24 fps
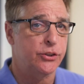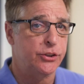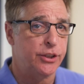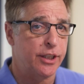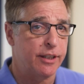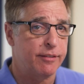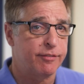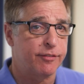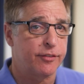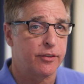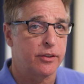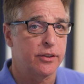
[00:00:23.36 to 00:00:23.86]

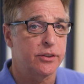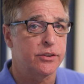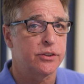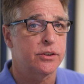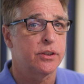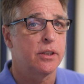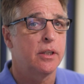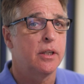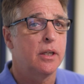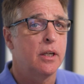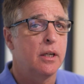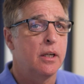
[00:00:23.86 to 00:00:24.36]
Jeffords
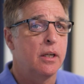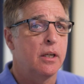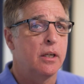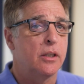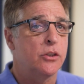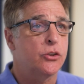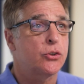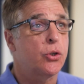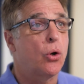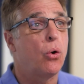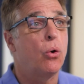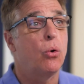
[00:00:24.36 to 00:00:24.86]

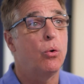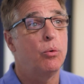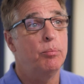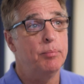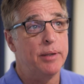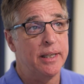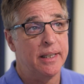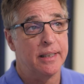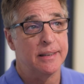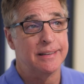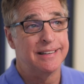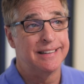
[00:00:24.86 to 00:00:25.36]
told
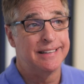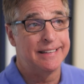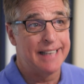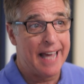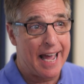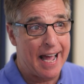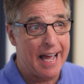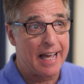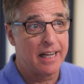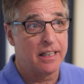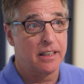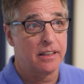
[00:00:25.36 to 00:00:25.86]
me
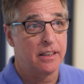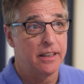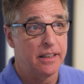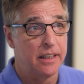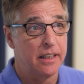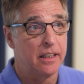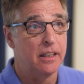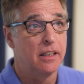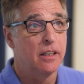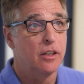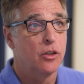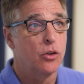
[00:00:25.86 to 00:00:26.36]

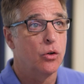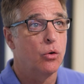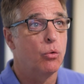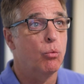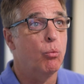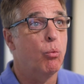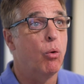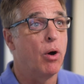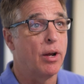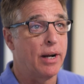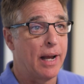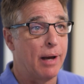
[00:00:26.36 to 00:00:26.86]
exactly
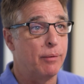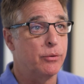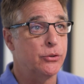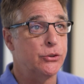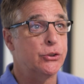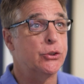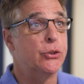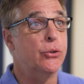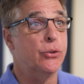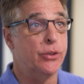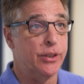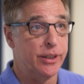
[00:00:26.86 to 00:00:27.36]
what I was
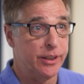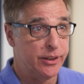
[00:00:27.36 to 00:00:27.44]
going to